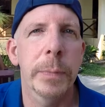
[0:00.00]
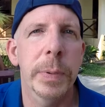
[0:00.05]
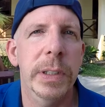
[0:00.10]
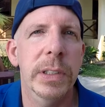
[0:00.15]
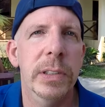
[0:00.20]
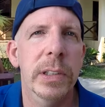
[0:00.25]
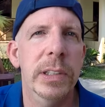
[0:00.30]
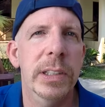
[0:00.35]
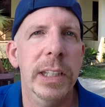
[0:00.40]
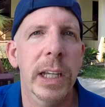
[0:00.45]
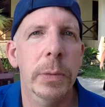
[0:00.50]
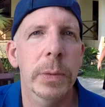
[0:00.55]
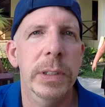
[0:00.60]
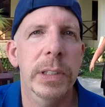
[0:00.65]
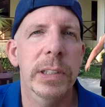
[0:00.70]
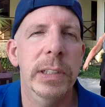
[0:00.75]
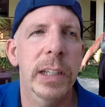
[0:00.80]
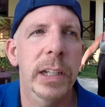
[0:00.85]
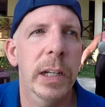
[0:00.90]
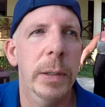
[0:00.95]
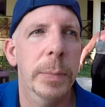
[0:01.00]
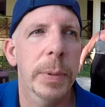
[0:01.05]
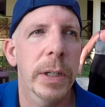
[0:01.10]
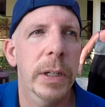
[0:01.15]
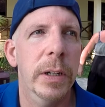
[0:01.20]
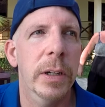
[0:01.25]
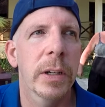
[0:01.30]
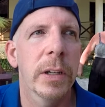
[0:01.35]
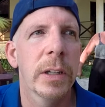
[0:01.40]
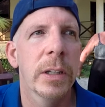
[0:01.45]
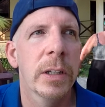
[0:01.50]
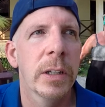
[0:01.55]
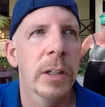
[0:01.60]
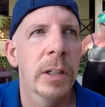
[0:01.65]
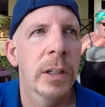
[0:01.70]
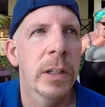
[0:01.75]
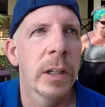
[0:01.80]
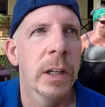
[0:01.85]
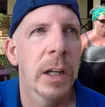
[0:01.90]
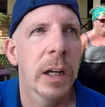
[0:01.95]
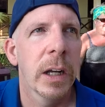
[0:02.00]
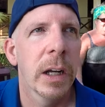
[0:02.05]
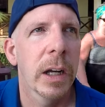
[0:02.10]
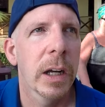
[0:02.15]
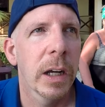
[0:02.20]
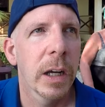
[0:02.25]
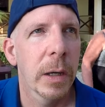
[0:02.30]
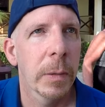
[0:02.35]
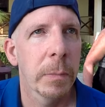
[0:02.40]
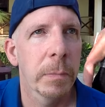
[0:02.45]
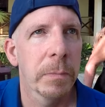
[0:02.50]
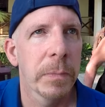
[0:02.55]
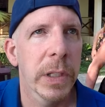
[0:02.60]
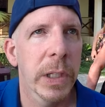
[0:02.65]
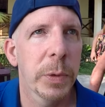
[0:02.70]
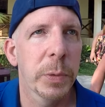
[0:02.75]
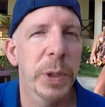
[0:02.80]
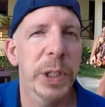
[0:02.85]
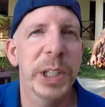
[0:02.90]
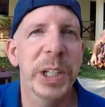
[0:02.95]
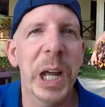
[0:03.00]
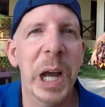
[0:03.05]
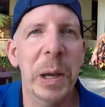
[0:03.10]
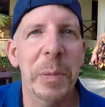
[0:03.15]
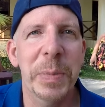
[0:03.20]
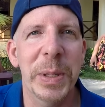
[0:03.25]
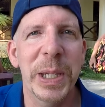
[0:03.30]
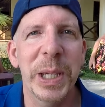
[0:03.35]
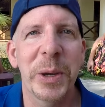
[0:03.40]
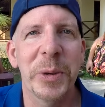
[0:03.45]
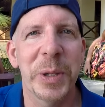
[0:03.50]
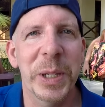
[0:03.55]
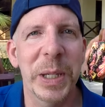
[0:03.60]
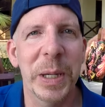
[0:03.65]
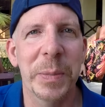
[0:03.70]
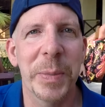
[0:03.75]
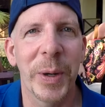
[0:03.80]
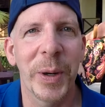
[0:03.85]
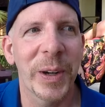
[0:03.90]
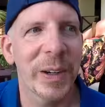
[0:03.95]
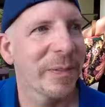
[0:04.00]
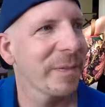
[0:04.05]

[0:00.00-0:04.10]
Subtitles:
business I would set up here. It would not be owning a bar.